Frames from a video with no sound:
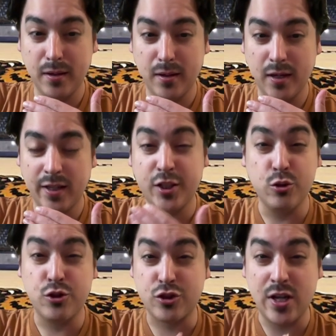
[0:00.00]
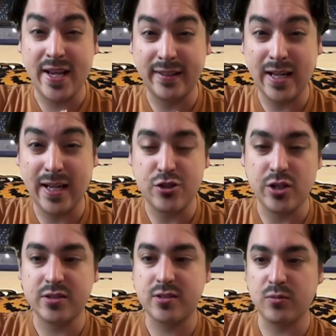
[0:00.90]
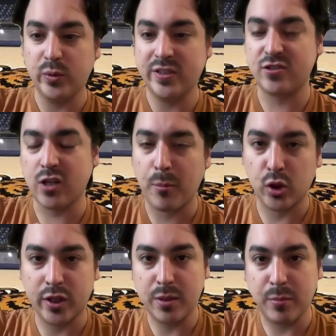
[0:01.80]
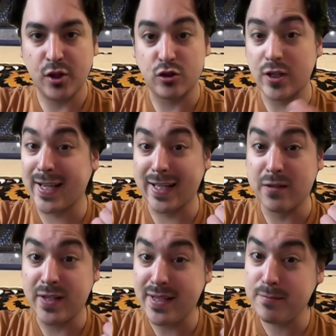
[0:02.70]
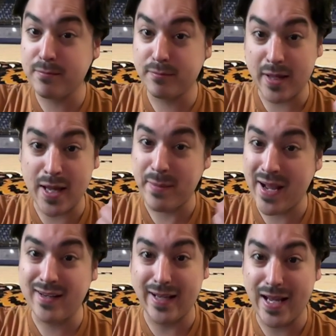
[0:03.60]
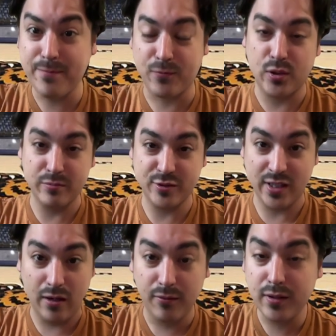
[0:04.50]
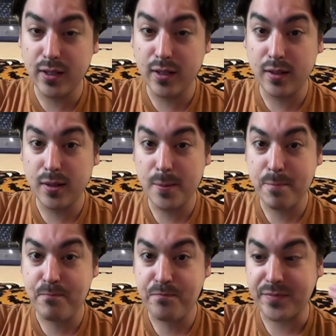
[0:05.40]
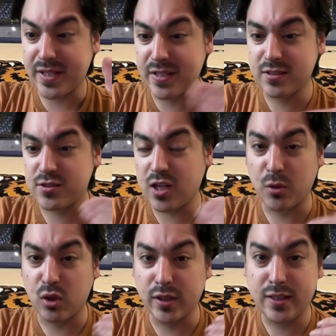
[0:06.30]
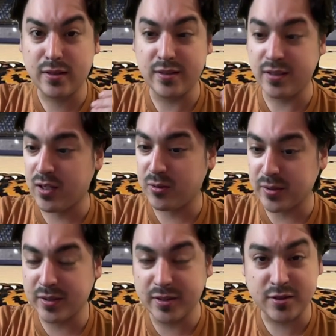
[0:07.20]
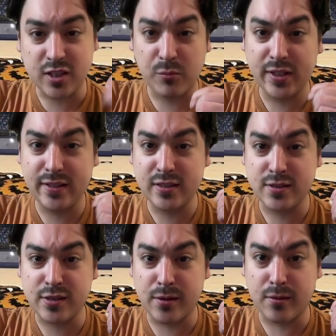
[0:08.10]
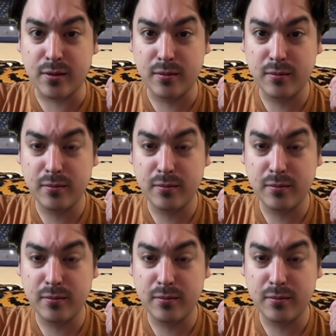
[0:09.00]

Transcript: a huge thing, not just with Summer League, but you're thinking if he had made a name for himself in Summer League, in Summer League this year,